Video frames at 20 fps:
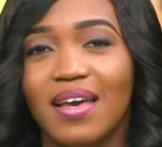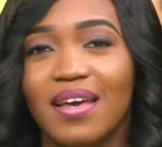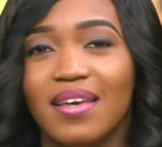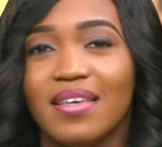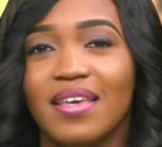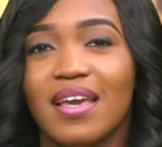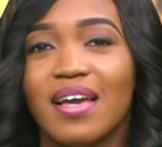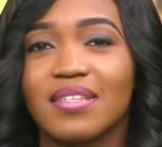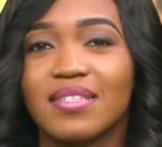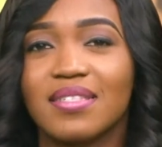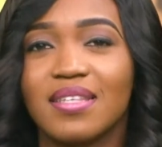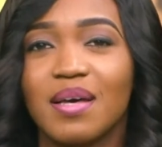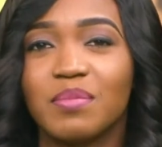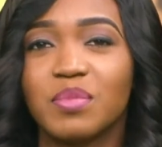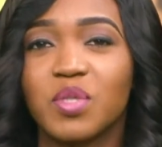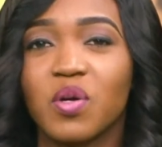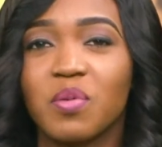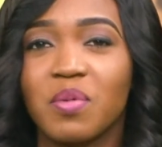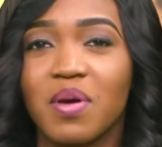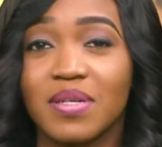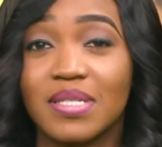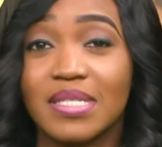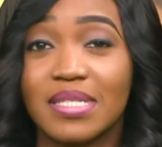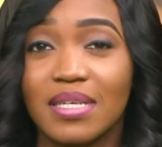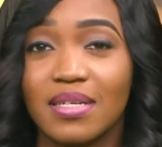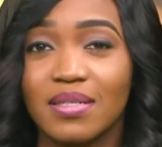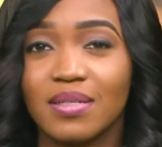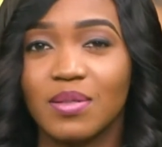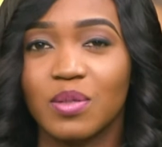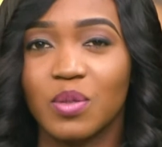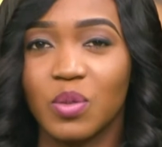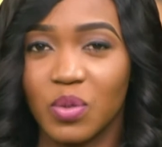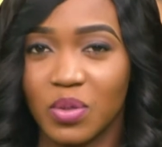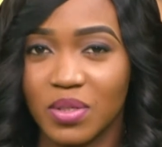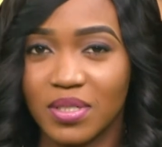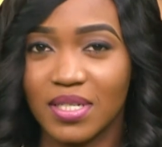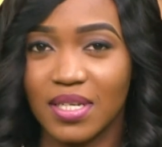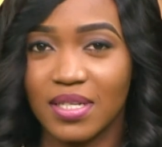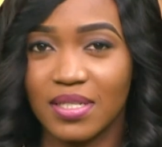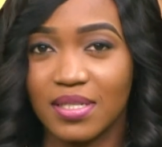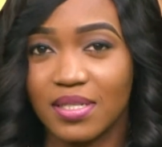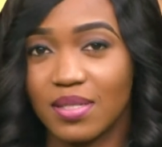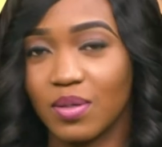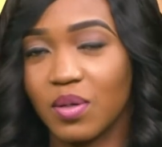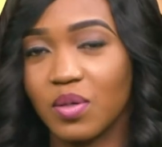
Yes, I'm talking about singlehood and